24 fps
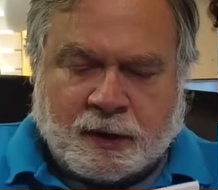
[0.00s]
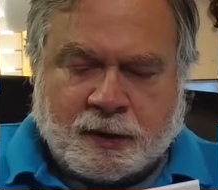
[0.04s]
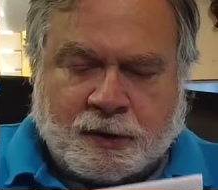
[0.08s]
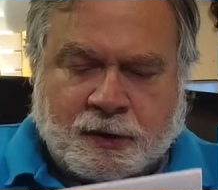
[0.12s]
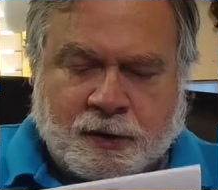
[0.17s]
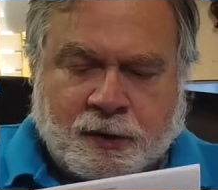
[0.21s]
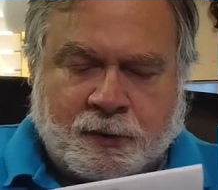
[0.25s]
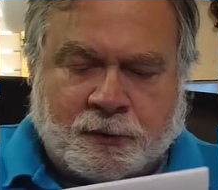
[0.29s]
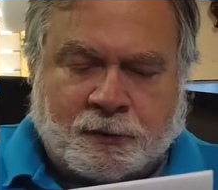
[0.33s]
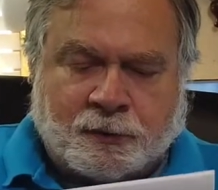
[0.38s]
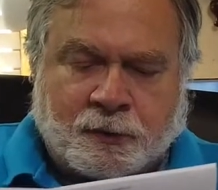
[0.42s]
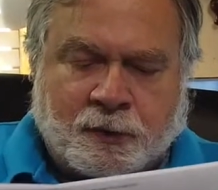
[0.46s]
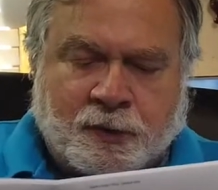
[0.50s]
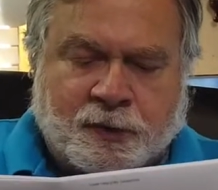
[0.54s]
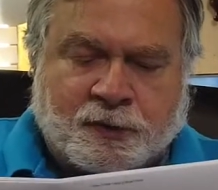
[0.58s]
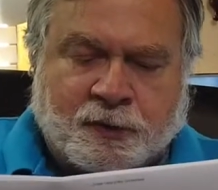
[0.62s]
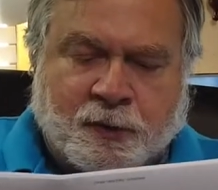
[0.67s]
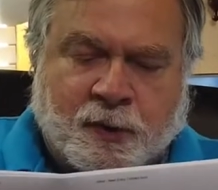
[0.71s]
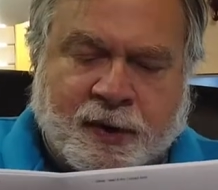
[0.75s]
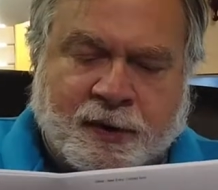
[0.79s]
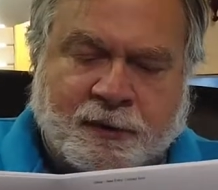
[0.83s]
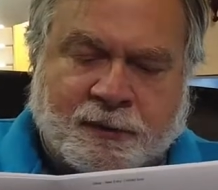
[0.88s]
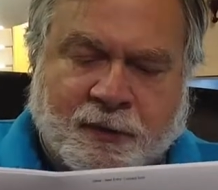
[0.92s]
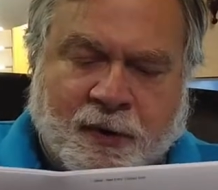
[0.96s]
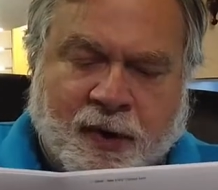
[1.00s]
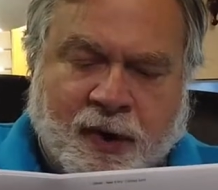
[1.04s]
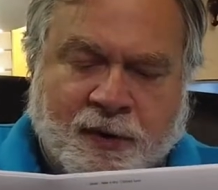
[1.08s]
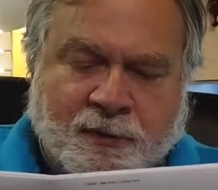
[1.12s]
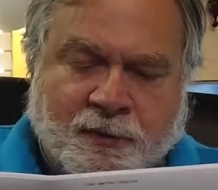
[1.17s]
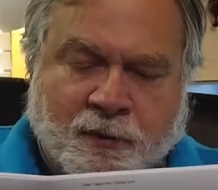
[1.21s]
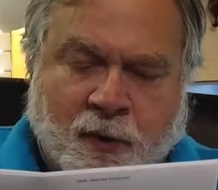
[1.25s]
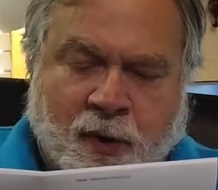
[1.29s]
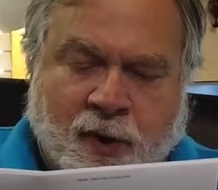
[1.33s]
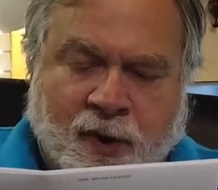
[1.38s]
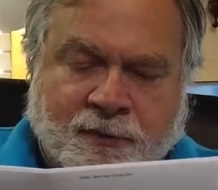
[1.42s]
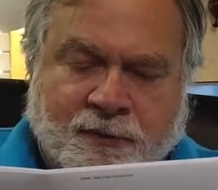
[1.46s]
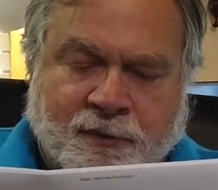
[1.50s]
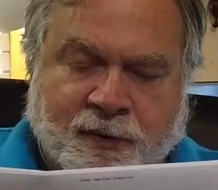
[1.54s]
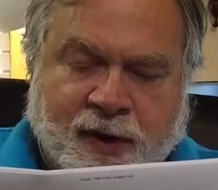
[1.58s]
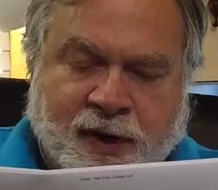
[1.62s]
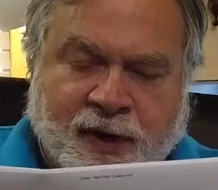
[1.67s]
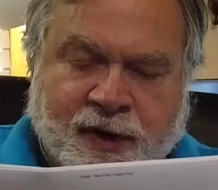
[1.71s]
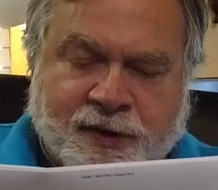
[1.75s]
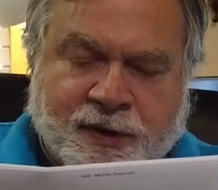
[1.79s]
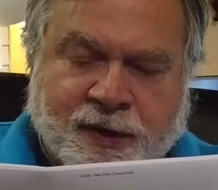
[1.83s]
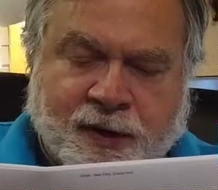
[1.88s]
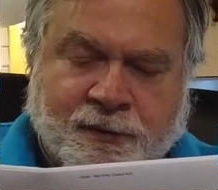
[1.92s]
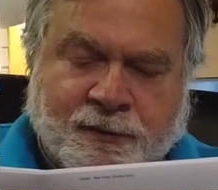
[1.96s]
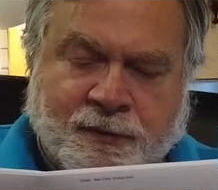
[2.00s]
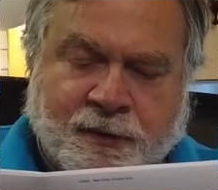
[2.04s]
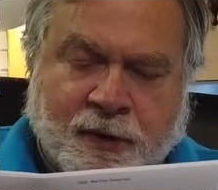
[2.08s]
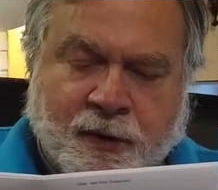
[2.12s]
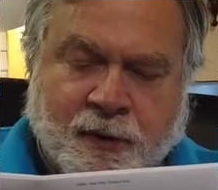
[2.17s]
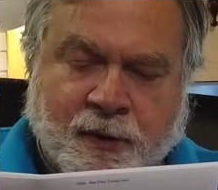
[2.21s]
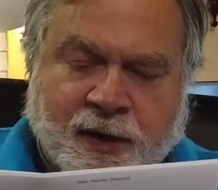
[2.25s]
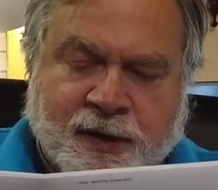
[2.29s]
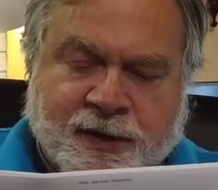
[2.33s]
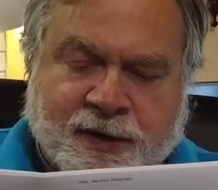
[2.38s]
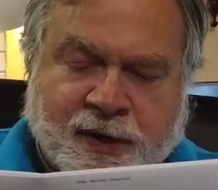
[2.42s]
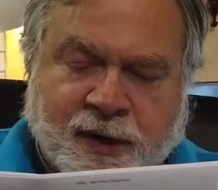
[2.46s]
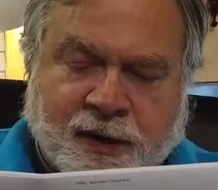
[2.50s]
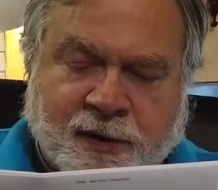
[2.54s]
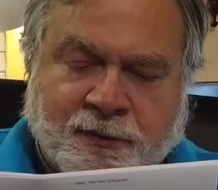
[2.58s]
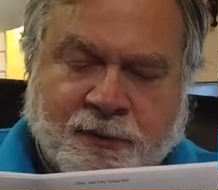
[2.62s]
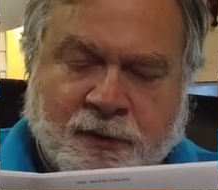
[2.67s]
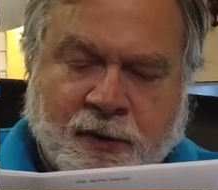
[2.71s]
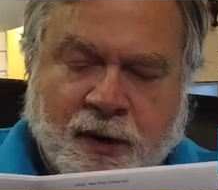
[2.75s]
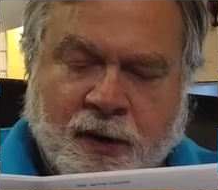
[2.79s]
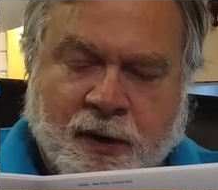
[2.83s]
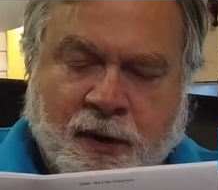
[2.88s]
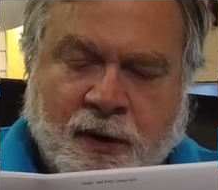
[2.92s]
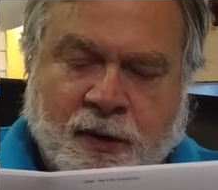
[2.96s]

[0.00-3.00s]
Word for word: Two for a 25 watt VHF UHF